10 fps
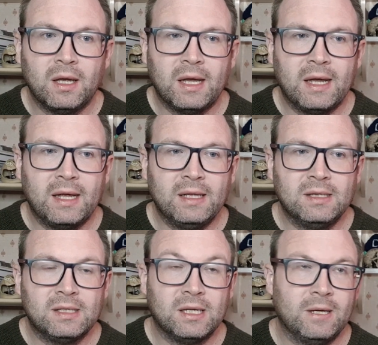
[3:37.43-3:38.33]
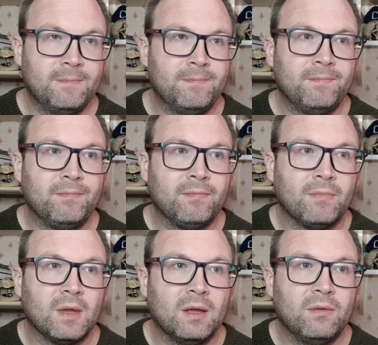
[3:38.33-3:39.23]
And
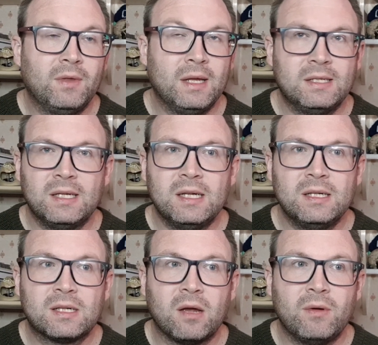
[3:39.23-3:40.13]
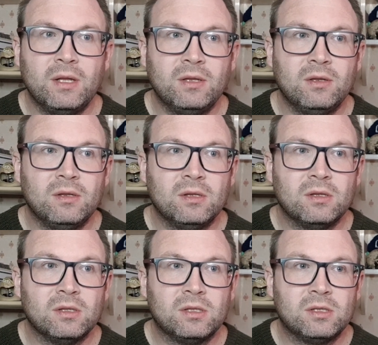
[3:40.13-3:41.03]
this is going
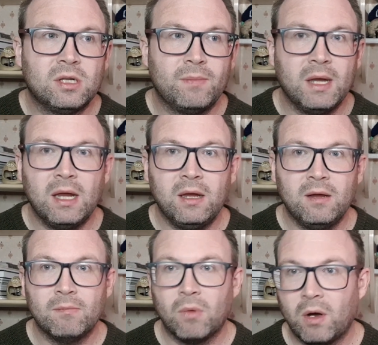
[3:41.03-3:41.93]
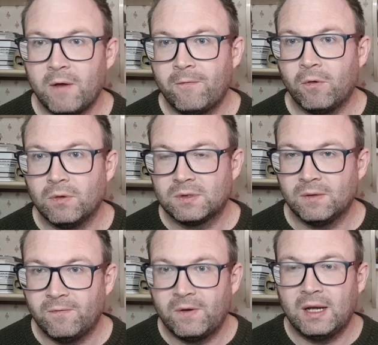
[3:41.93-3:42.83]
to be my thoughts
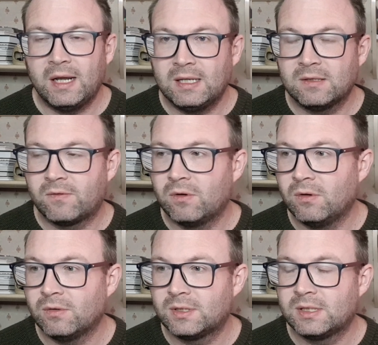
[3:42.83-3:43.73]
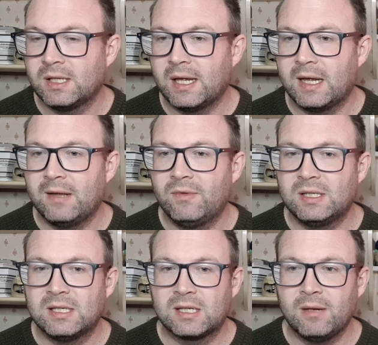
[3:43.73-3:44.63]
and feelings, of course, and
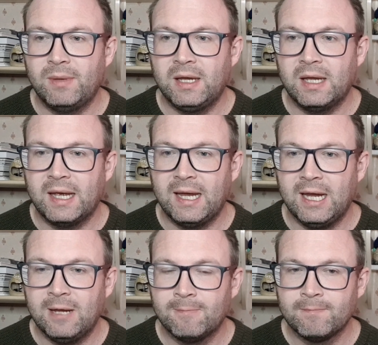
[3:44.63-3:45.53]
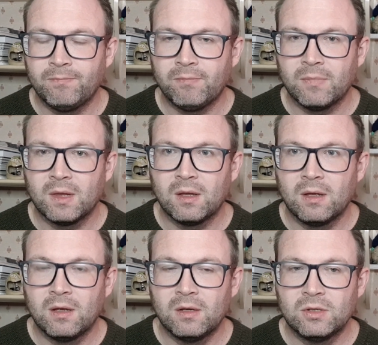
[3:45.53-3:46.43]
this is going to be a
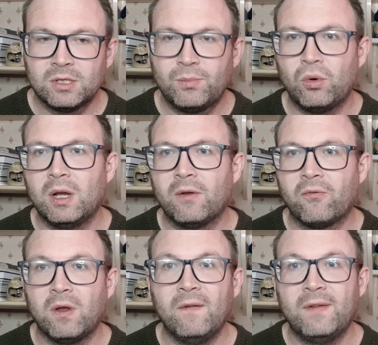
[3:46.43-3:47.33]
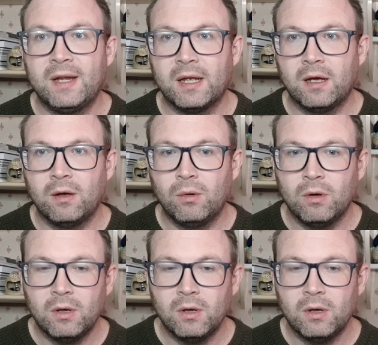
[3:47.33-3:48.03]
spoiler-free video.